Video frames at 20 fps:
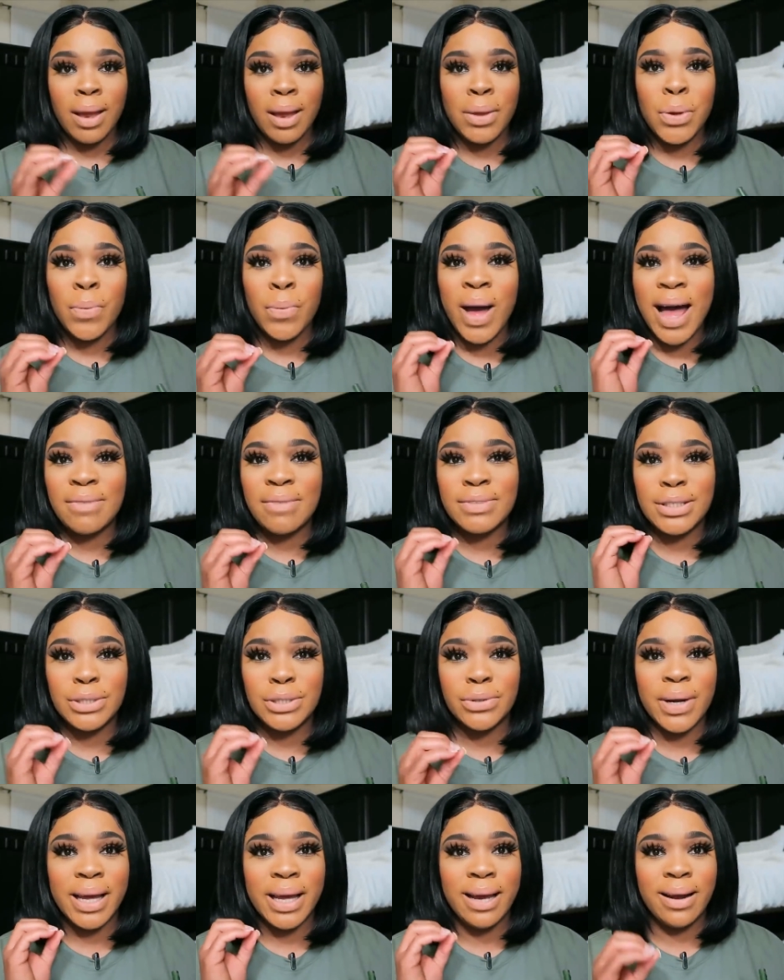you have to
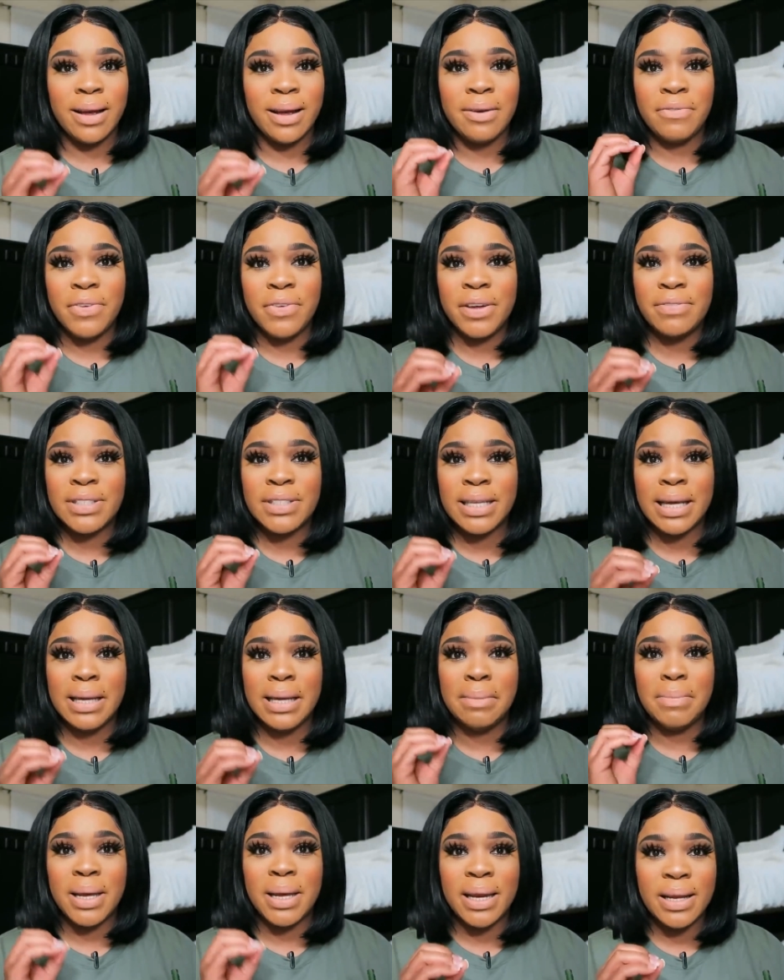drink it in
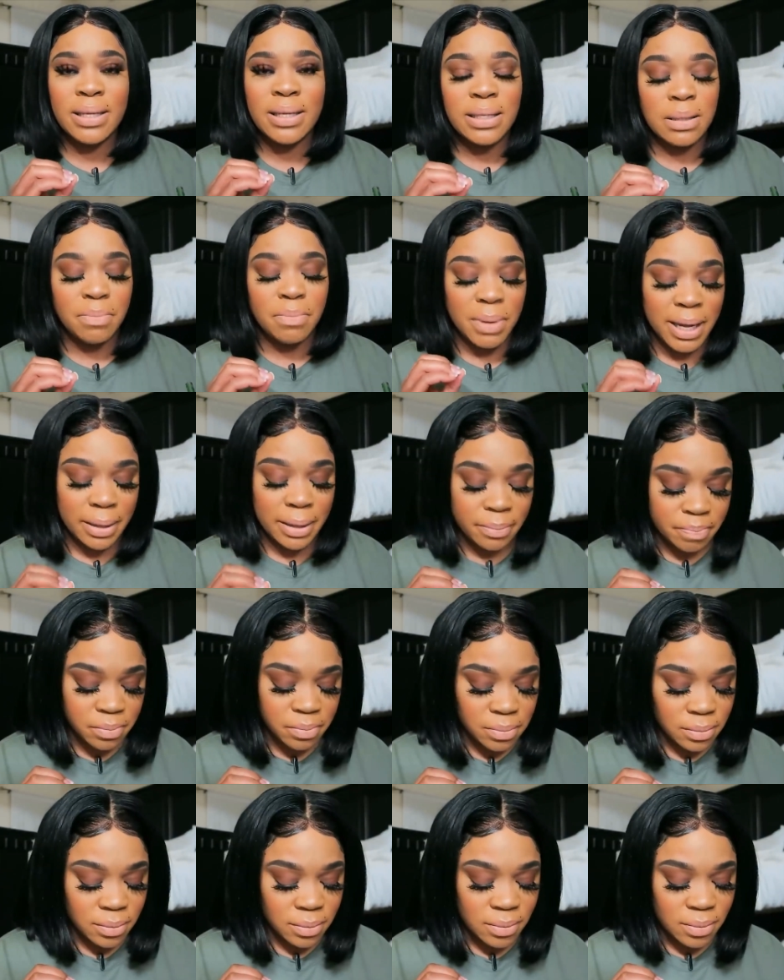15 minutes, but